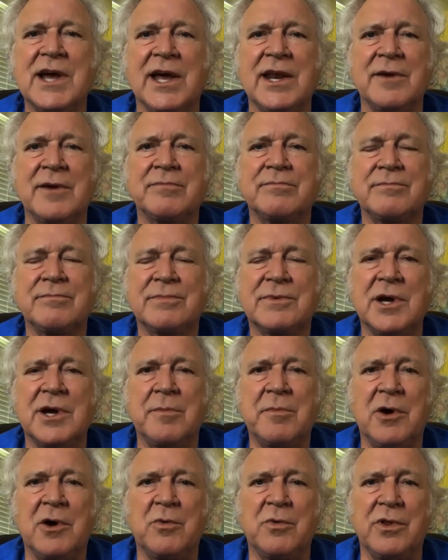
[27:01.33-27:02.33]
kind of
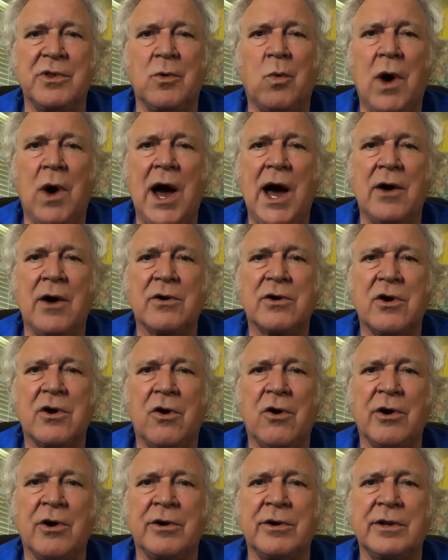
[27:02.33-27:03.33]
come up with a wild
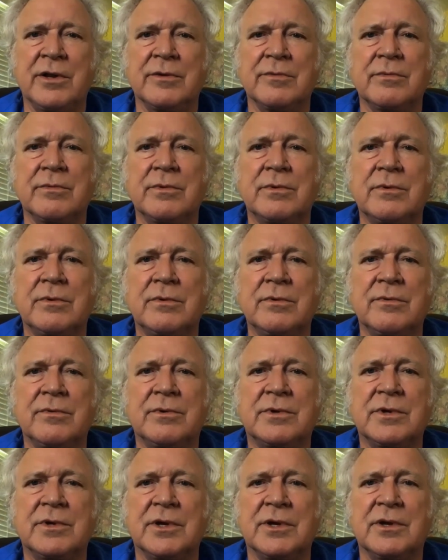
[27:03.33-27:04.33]
card
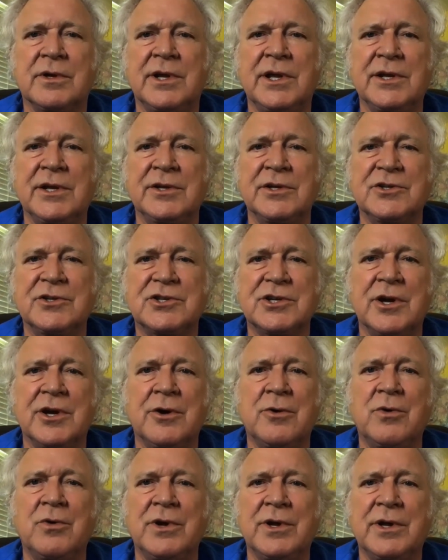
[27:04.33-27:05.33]
to end the
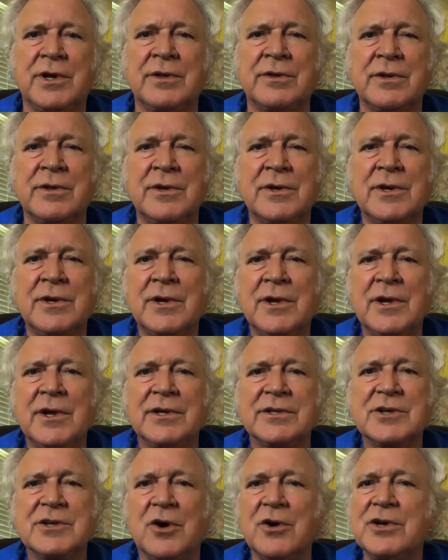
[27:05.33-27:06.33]
show with.
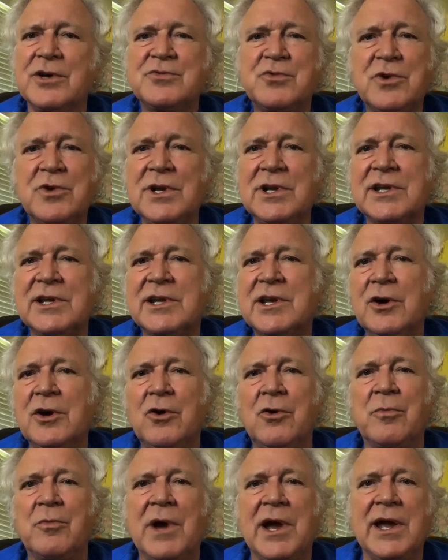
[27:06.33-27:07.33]
So it's really
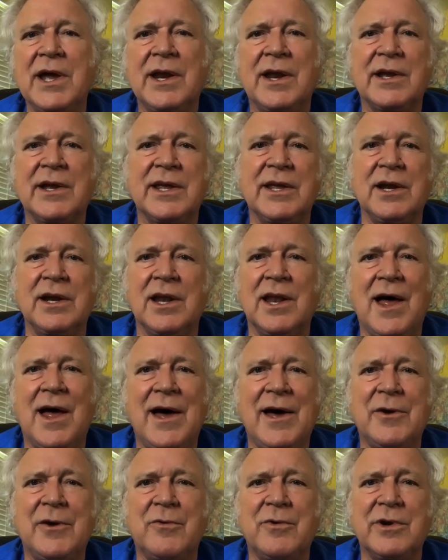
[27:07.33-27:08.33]
cool, man. I get a
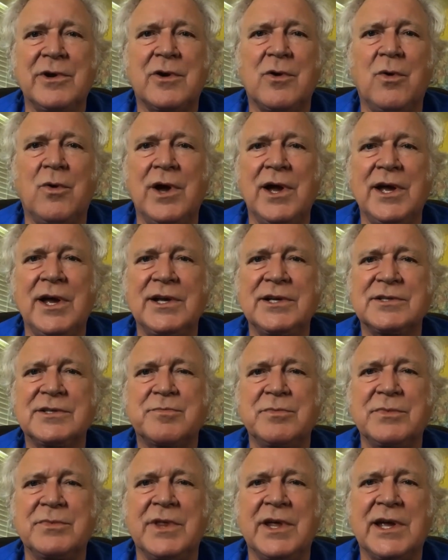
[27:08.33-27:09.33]
lot of
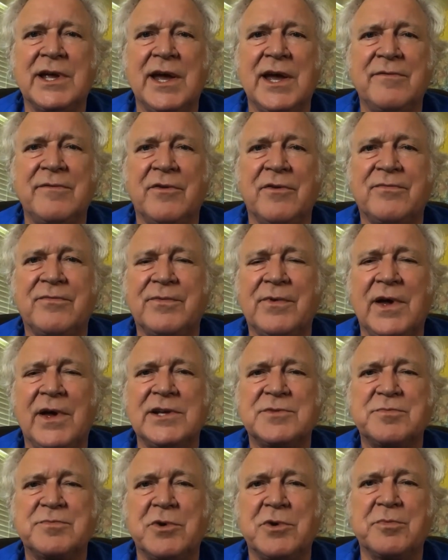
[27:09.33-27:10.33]
requests. They have a
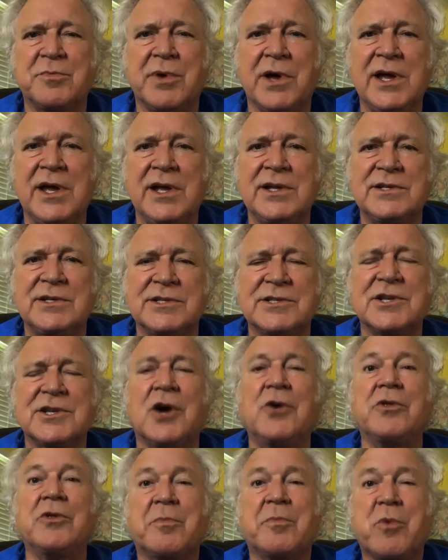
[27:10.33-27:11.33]
Facebook page. It's
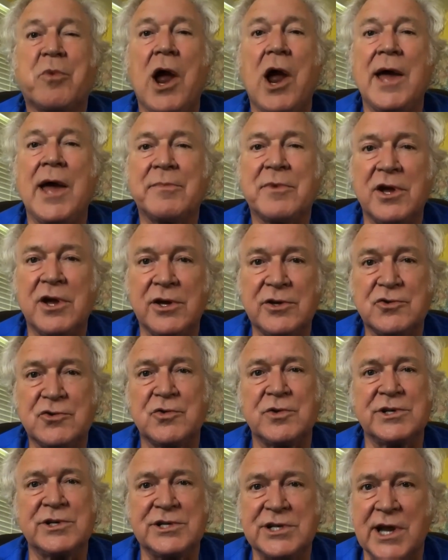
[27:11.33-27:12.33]
on the Prime
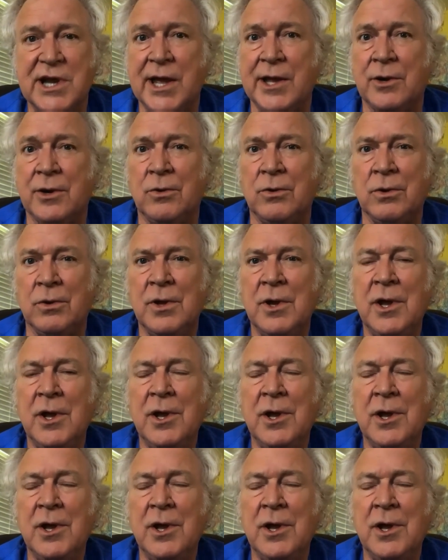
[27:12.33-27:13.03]
Country Channel,